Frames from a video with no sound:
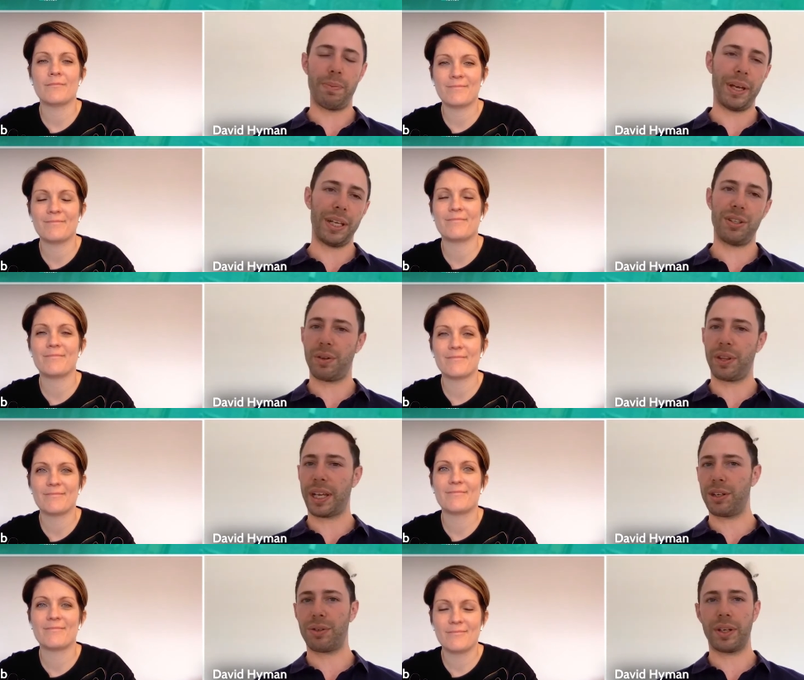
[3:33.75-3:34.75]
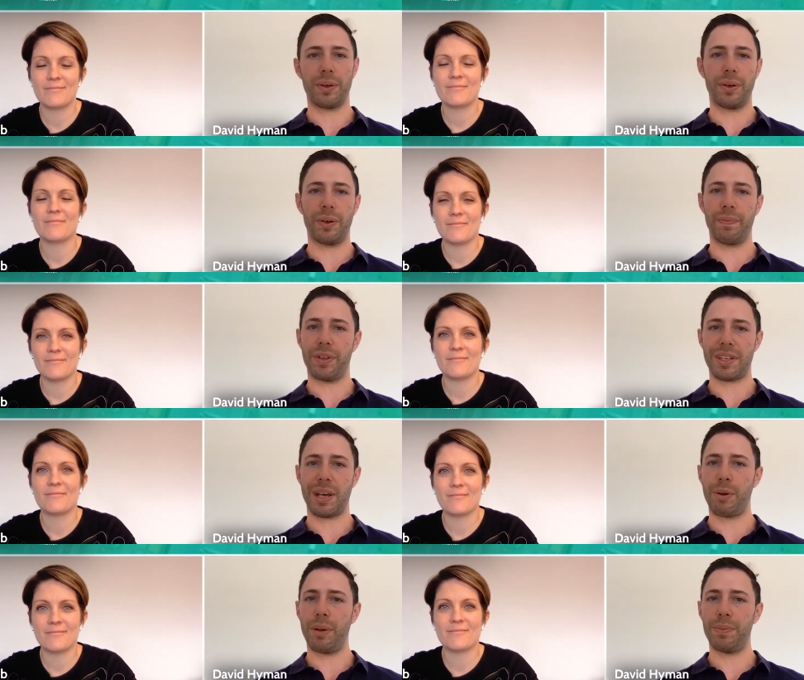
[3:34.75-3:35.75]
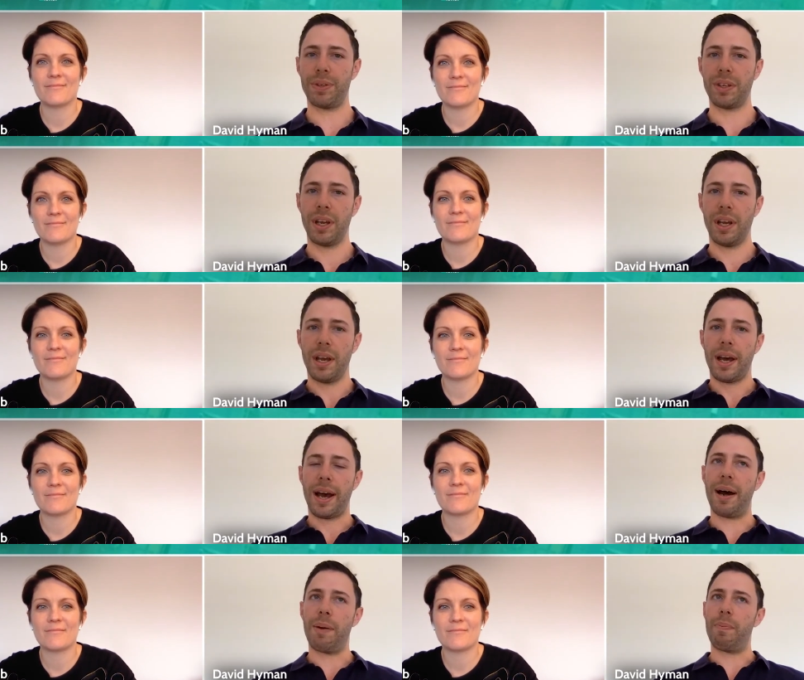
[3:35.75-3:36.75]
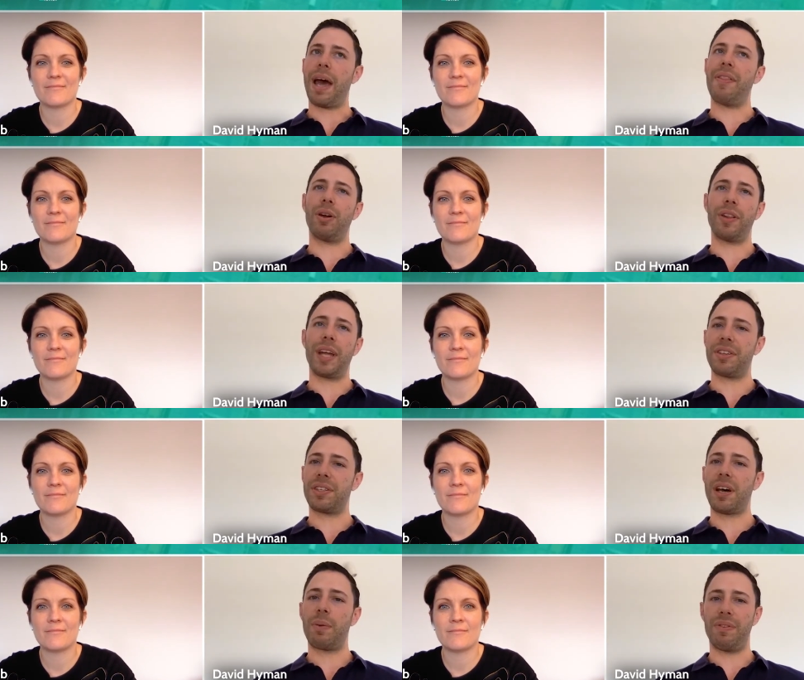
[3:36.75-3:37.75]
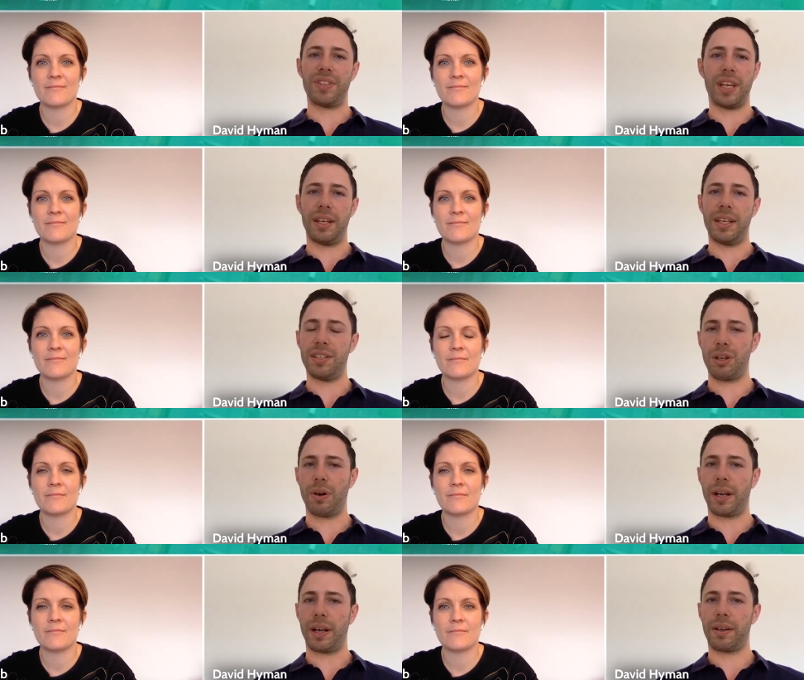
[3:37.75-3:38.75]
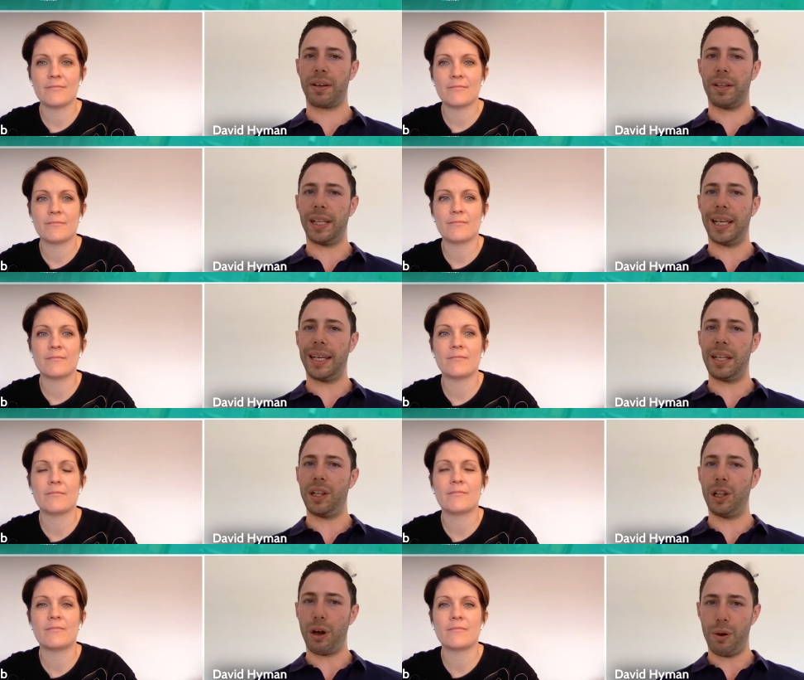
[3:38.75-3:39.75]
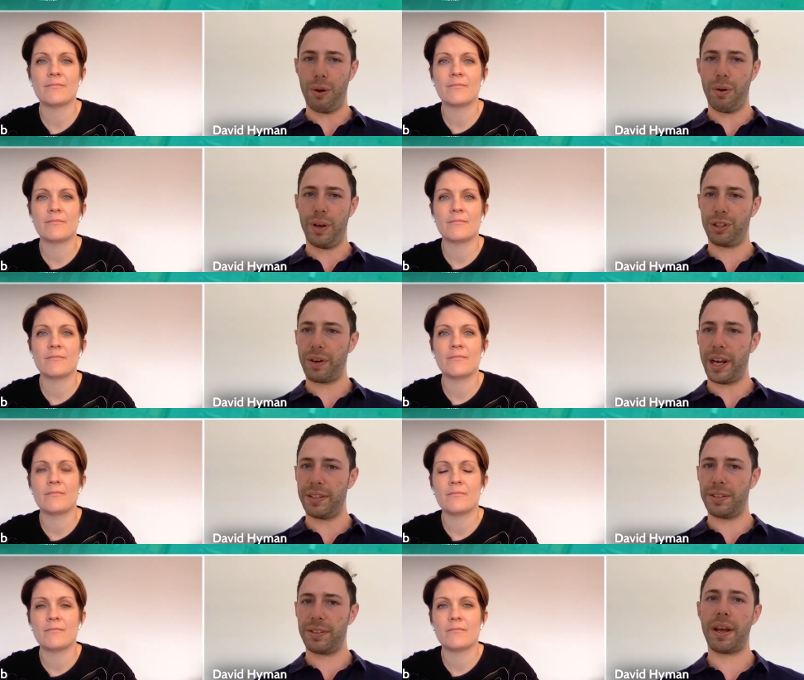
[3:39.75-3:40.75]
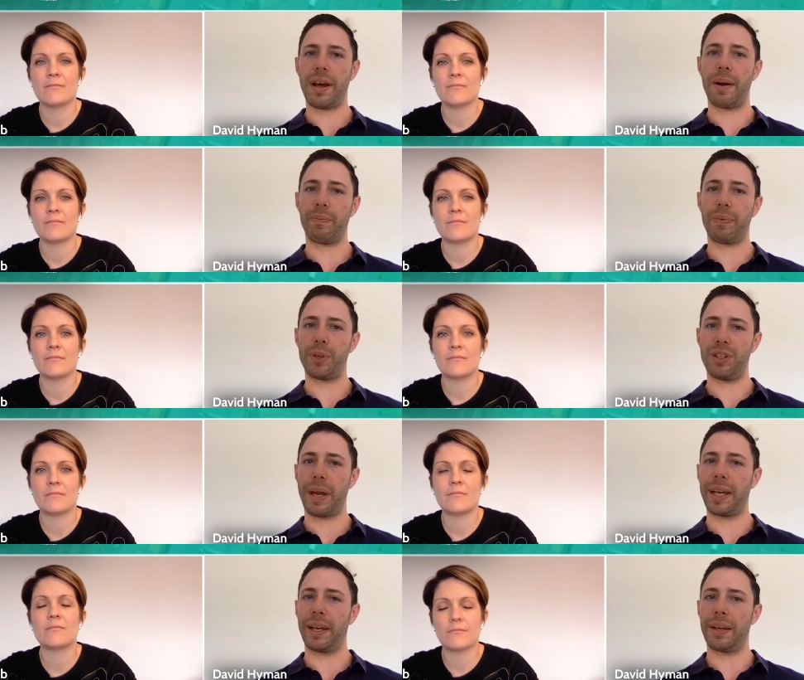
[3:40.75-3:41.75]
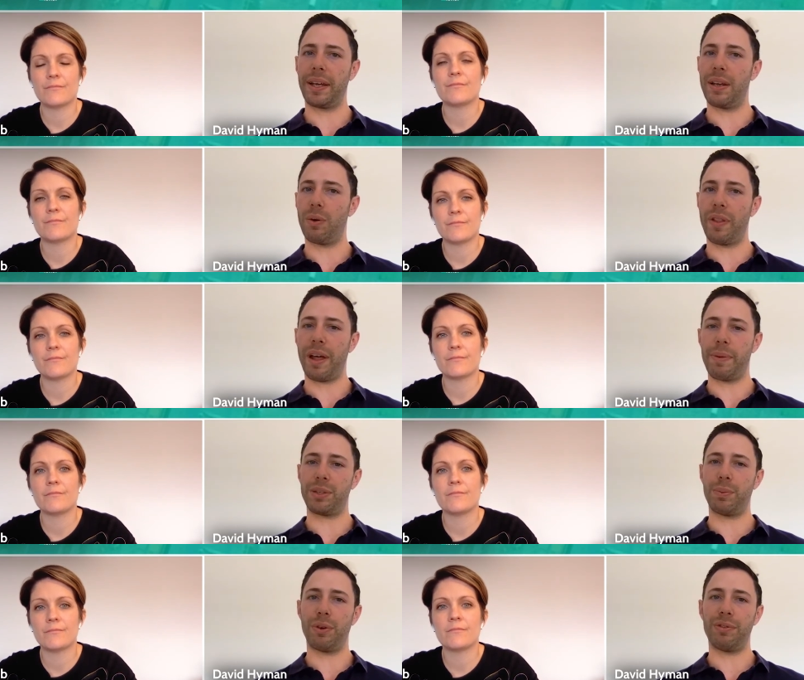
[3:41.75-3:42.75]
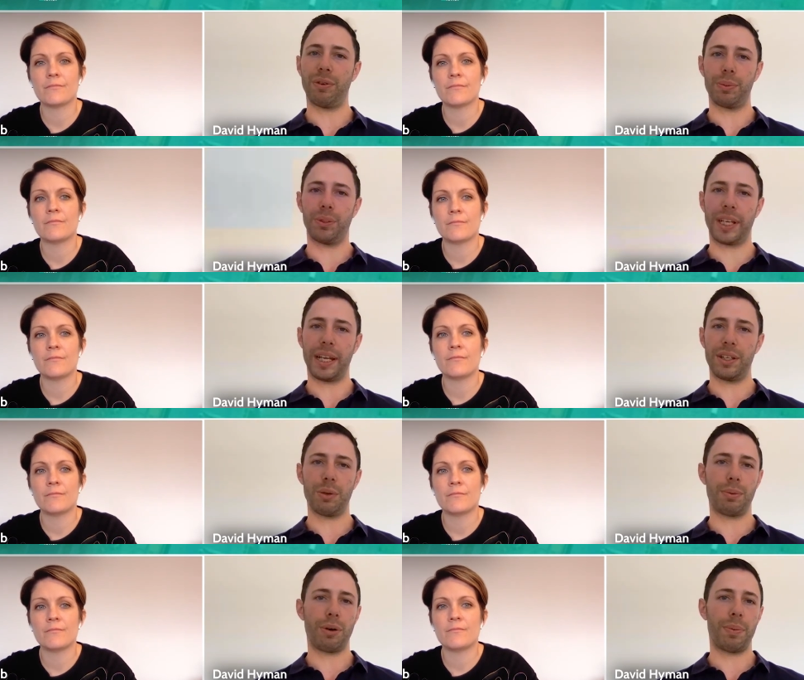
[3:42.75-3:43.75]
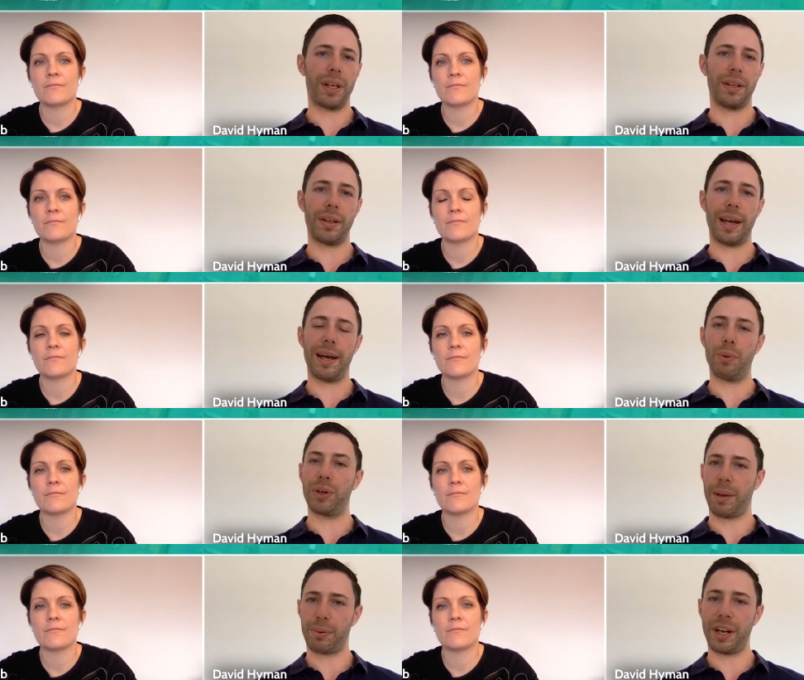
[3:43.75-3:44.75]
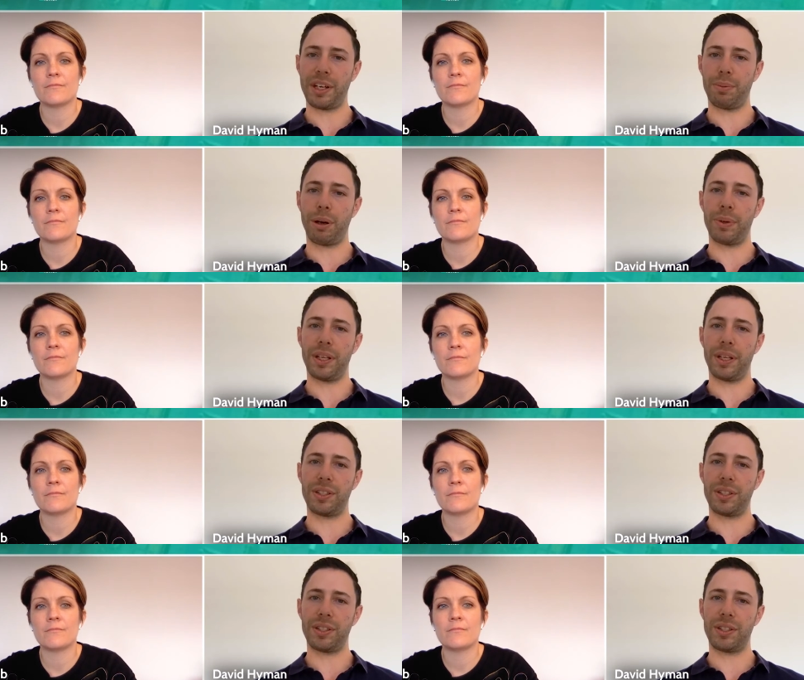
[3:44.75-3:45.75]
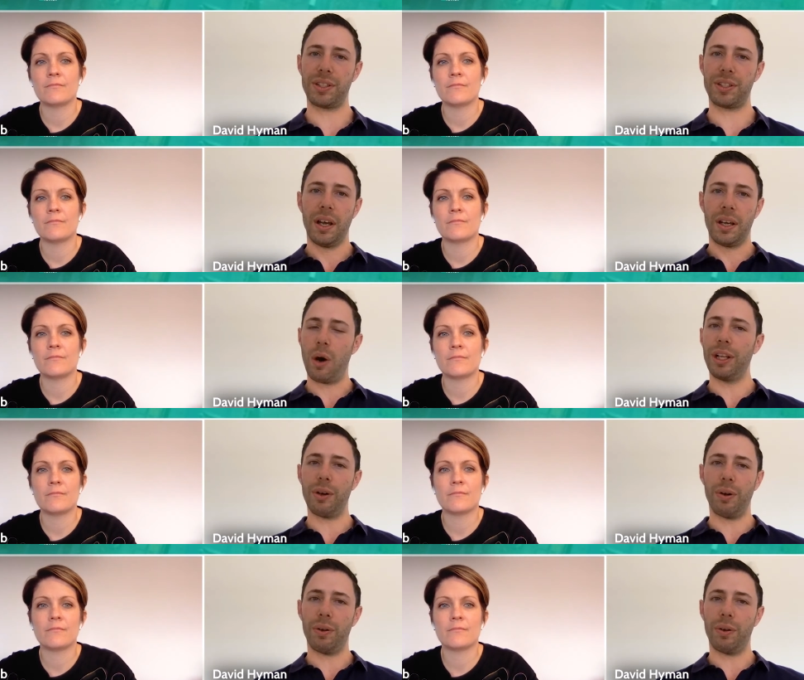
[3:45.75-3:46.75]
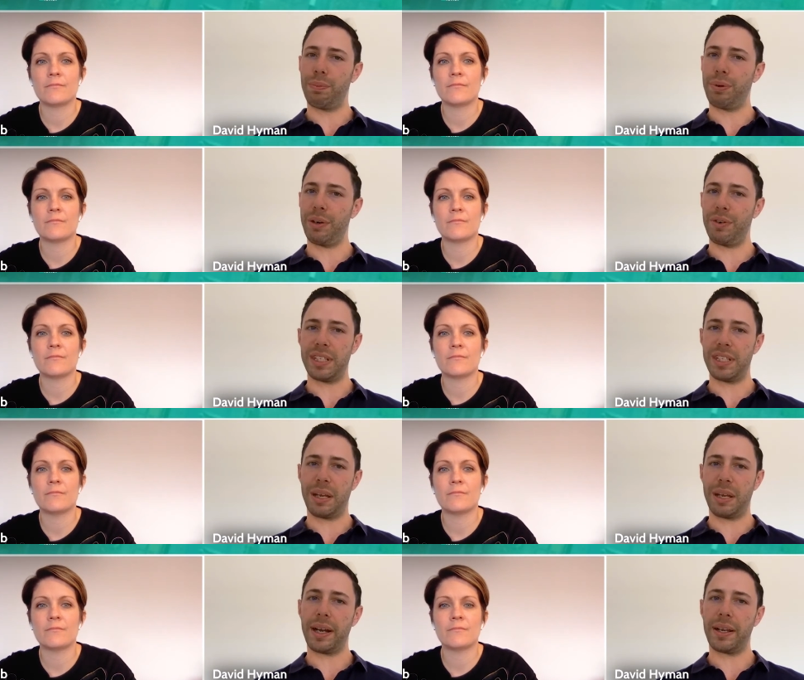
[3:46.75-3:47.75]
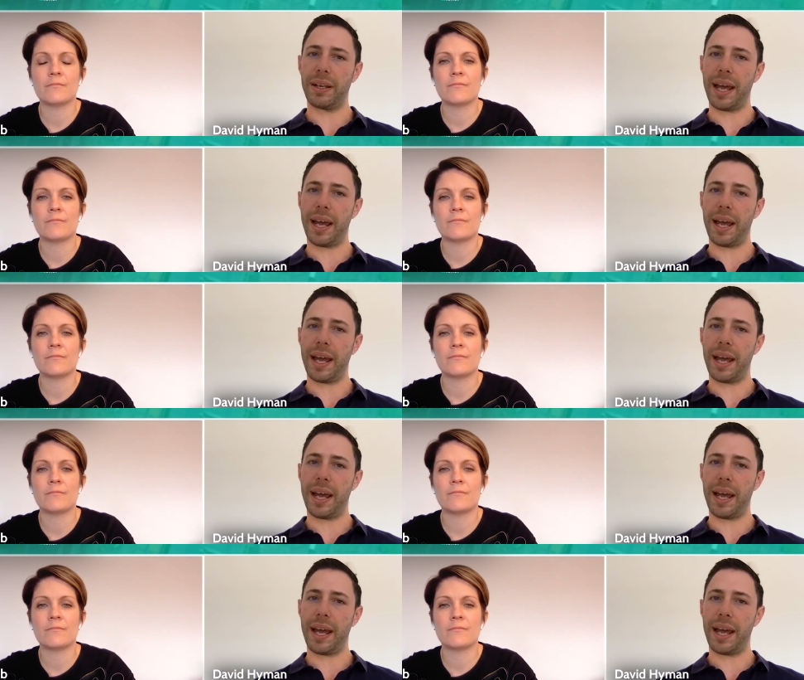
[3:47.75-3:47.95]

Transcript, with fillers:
Speaker 1: the beaches or the country or the suburbs. Um, and then on the other side, we've seen historically low interest rates, um, which is making it all that much more affordable to get into a property um, or to upgrade your property. So yeah, all in all, pretty resilient market, and